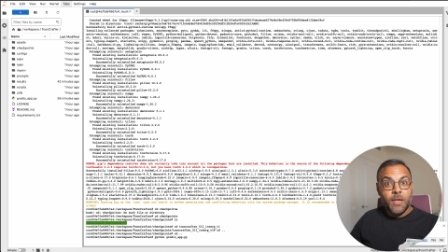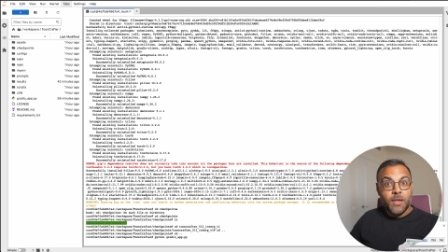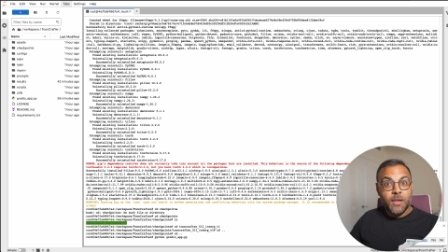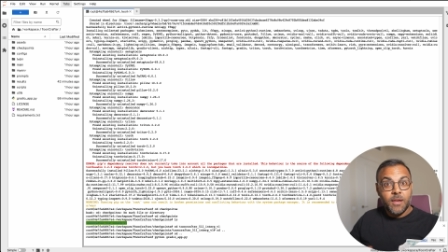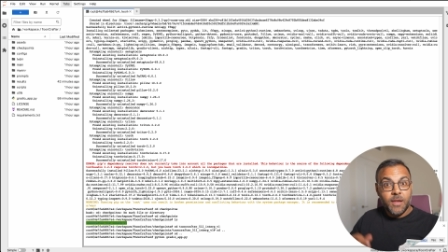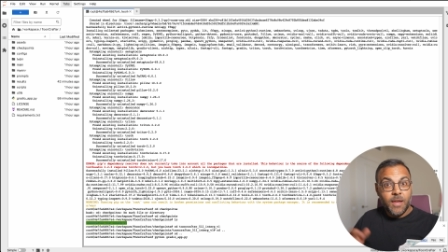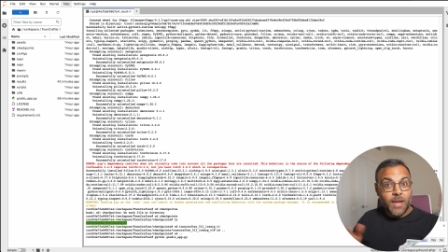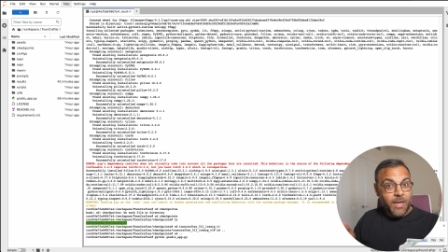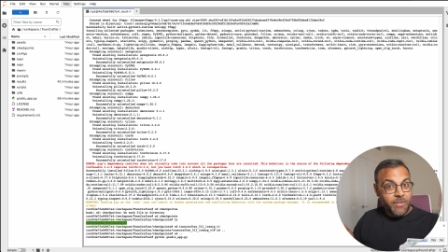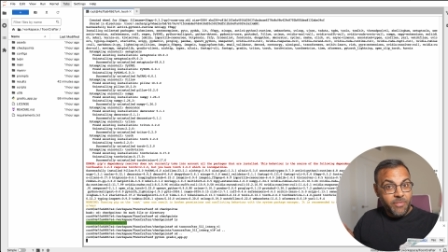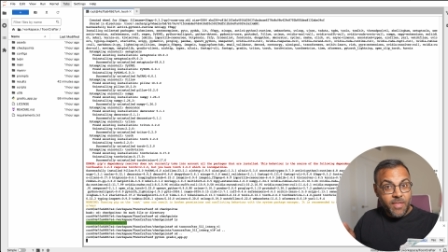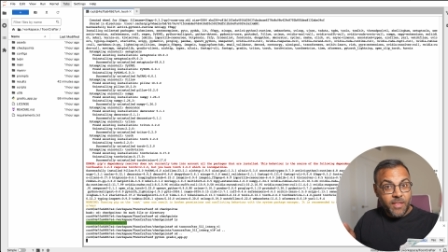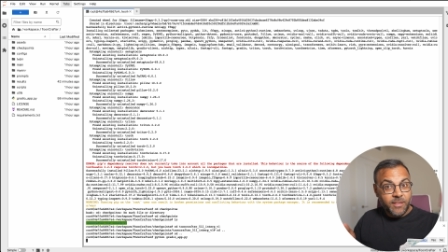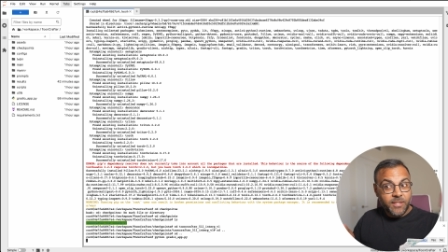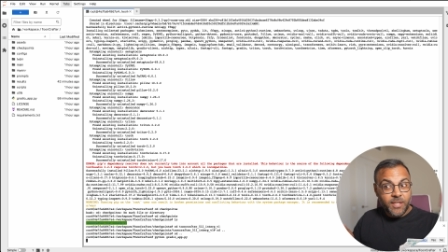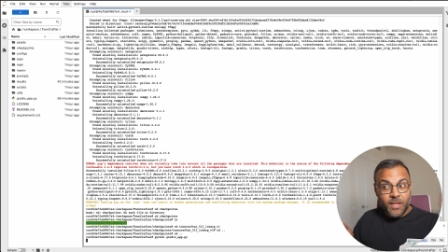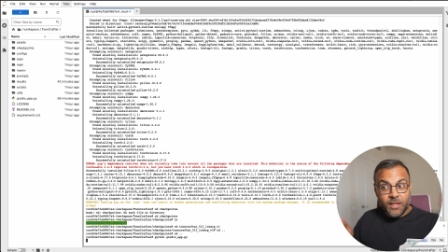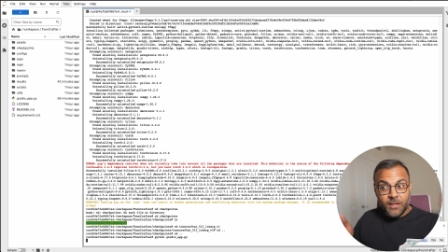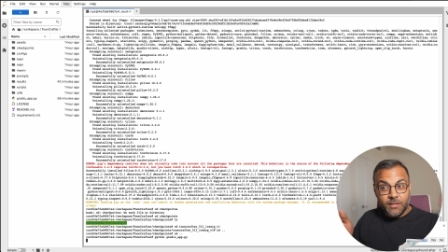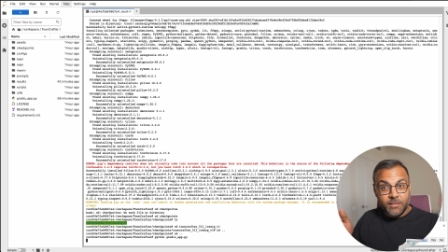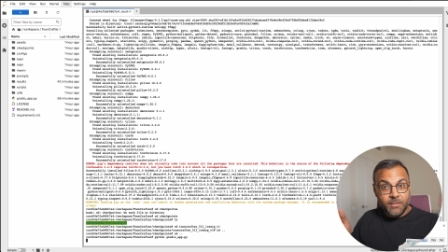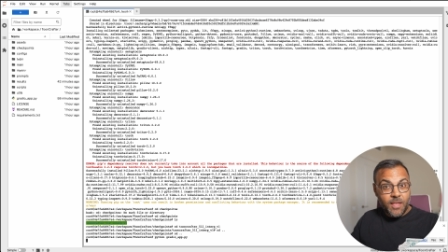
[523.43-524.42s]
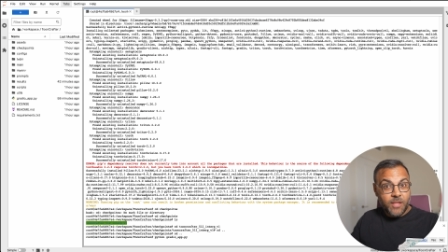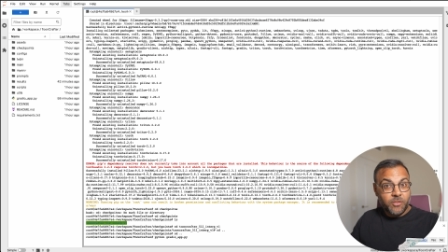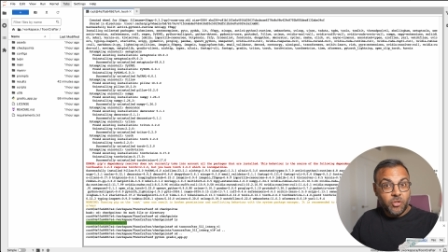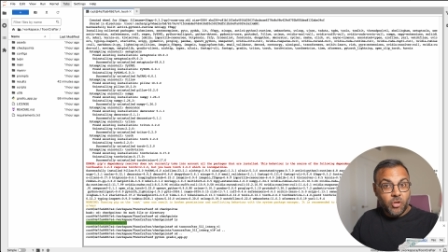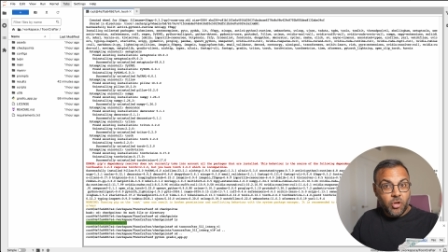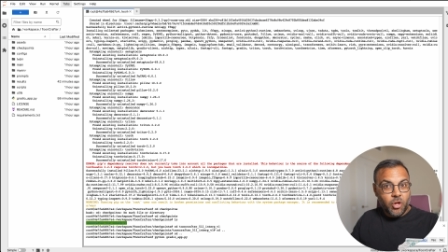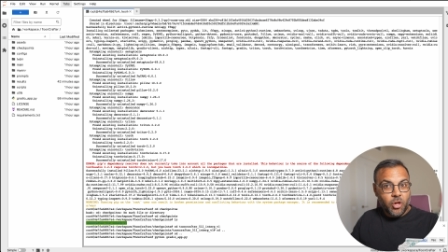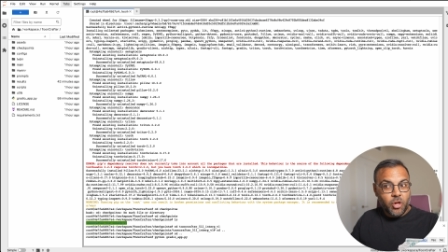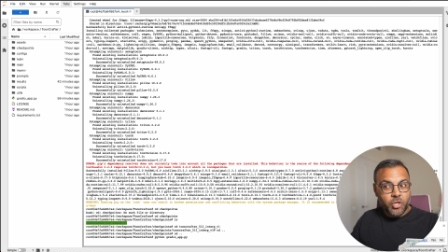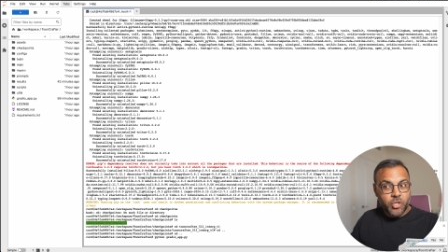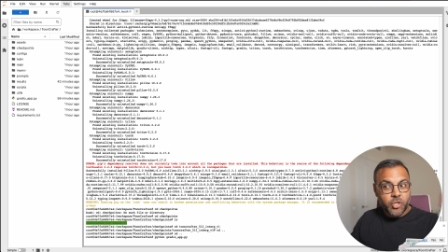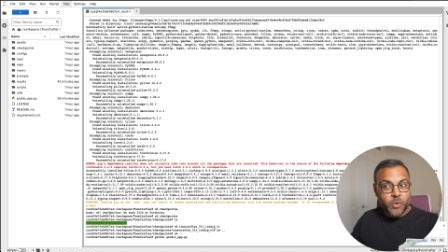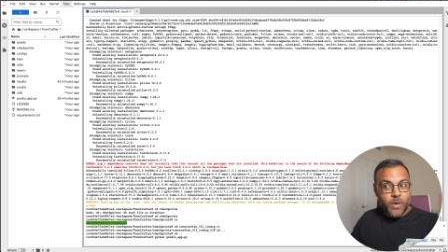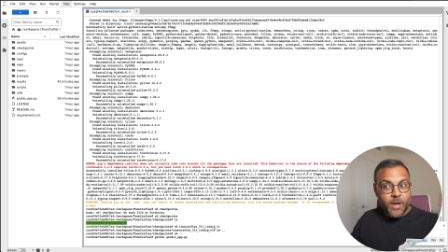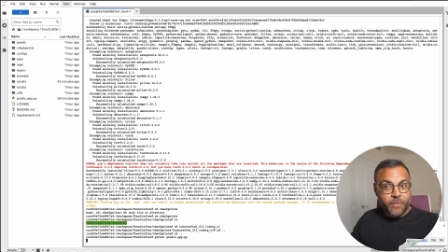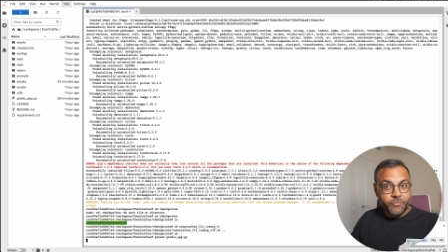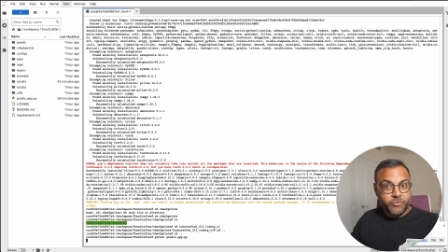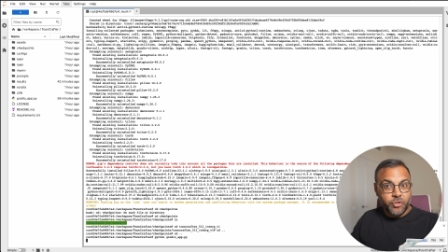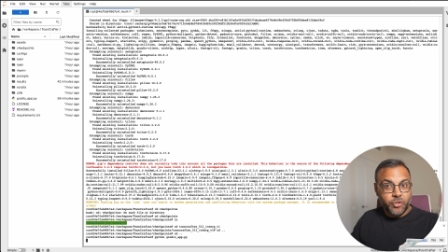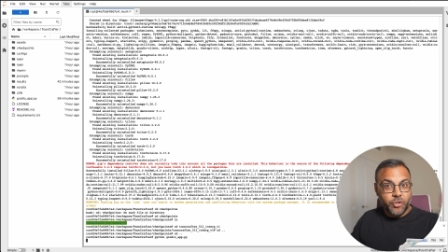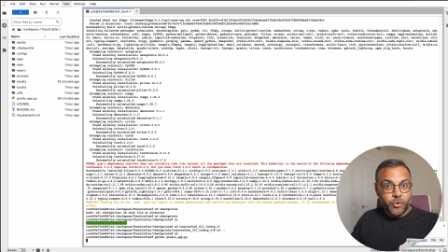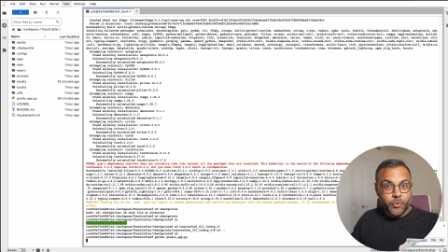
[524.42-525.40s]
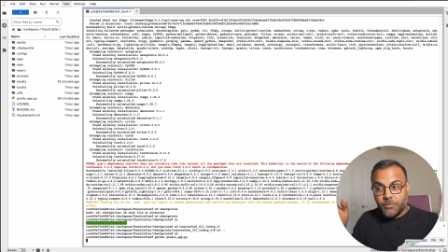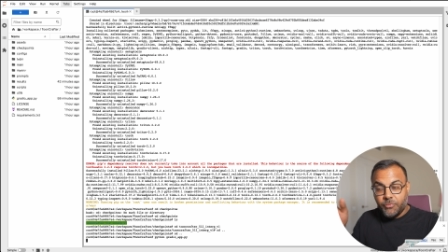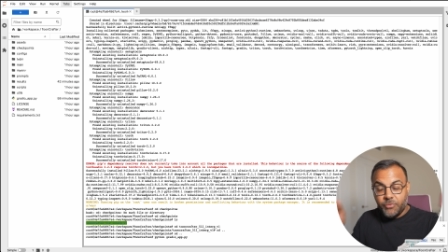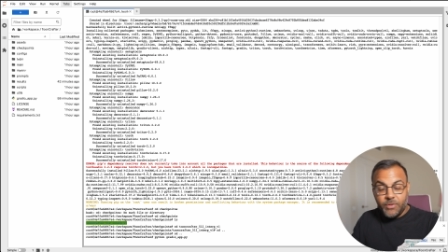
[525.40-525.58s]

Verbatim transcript: And that's it. That's all you have to do.